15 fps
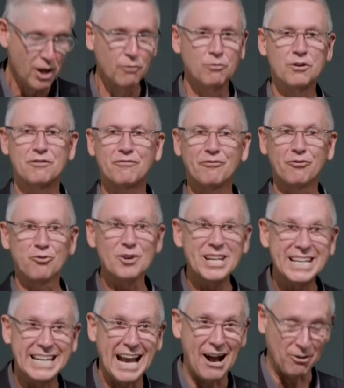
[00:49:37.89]
with
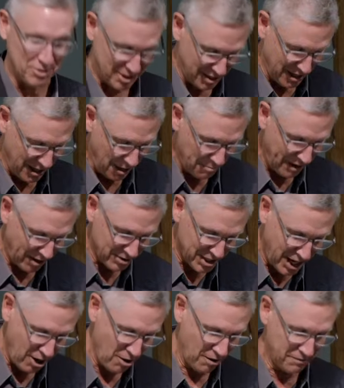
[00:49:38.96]
freakouts about
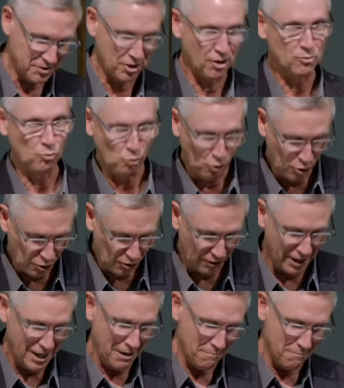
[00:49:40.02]
tariffs on wool,